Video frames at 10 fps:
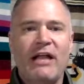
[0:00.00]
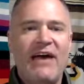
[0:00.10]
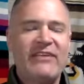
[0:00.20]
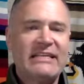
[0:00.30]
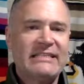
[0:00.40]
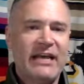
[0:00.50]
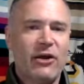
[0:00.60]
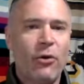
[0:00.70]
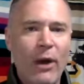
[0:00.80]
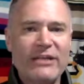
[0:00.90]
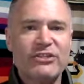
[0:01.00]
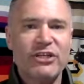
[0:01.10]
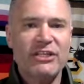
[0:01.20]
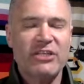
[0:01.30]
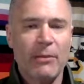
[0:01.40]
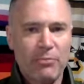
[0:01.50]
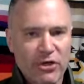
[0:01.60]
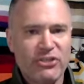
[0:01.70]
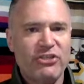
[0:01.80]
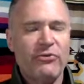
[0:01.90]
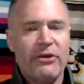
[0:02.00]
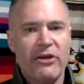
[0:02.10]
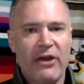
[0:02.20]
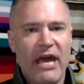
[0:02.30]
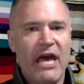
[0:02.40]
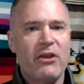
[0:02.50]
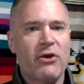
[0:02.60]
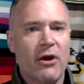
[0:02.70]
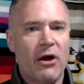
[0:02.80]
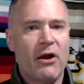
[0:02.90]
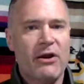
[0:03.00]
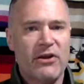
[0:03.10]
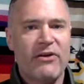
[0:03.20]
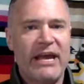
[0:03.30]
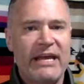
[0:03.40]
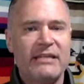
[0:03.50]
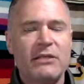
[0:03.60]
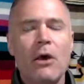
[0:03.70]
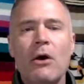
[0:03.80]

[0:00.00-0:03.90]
having a set of questions that pushed you in your head, your heart, and your hands,